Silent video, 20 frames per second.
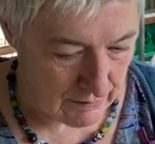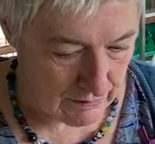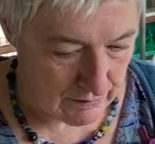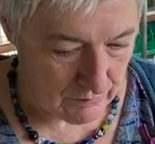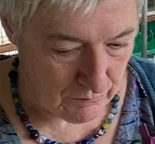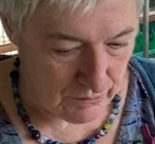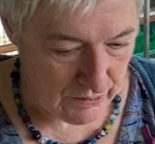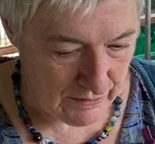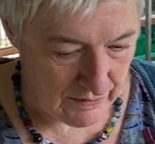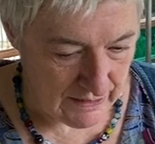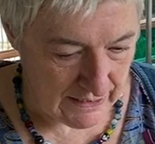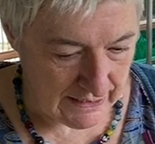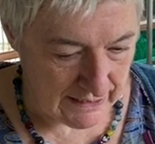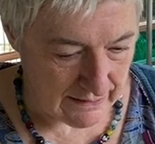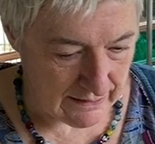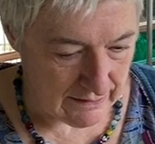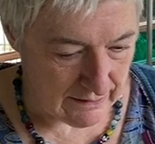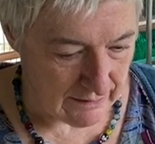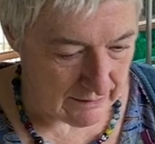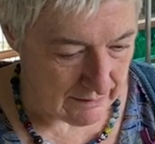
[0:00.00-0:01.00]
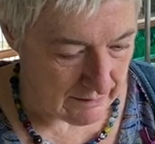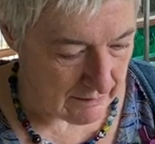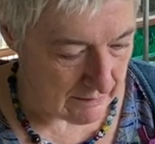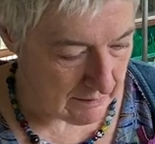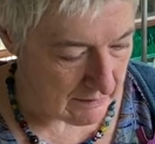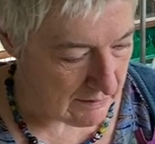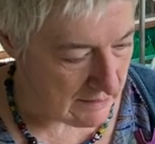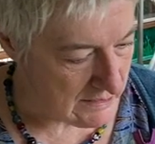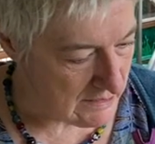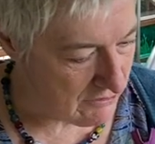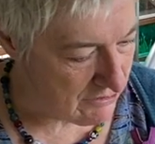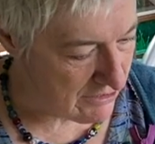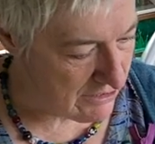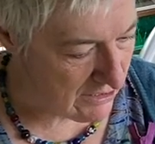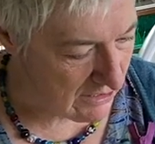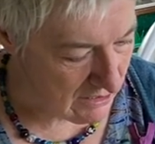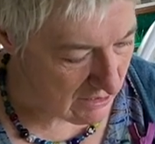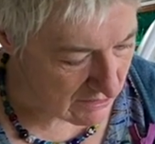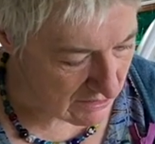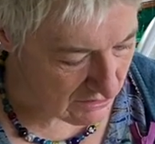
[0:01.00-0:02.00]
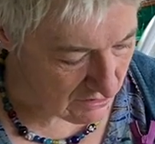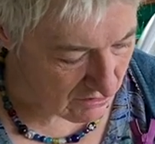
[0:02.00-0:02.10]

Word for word: What do you think? Is there a darker